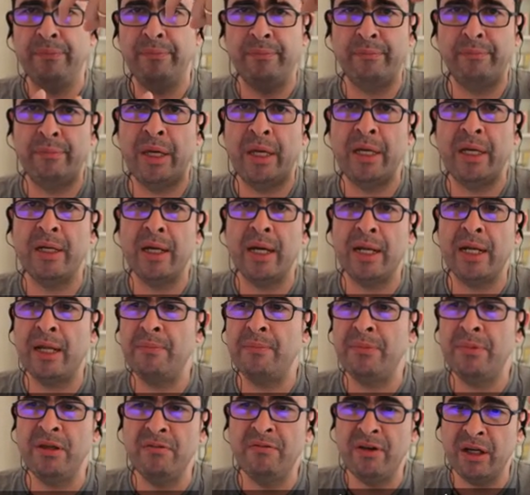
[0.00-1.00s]
make an
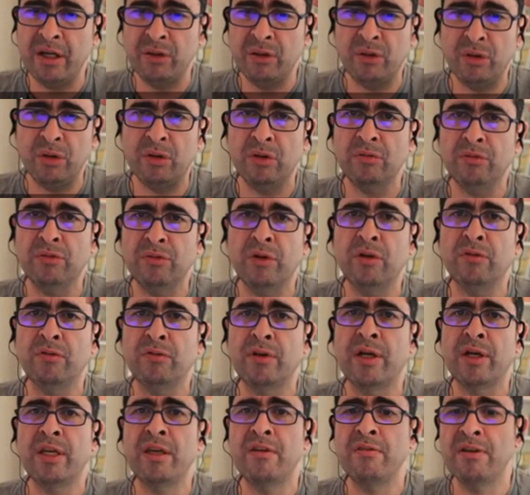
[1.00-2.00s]
empty vector of
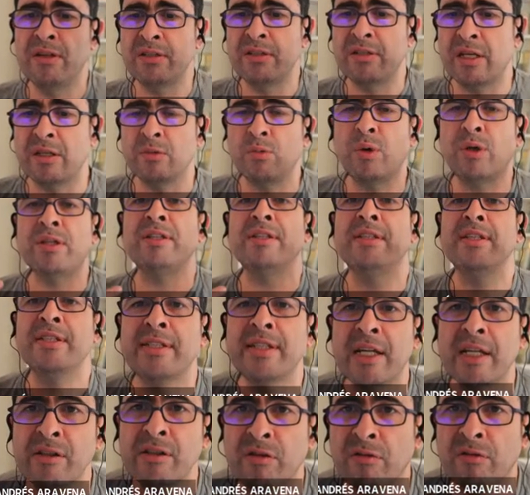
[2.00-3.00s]
a given size. What is the
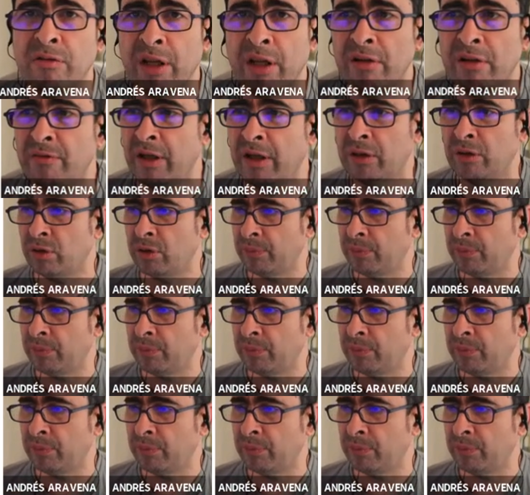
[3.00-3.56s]
size of that vector?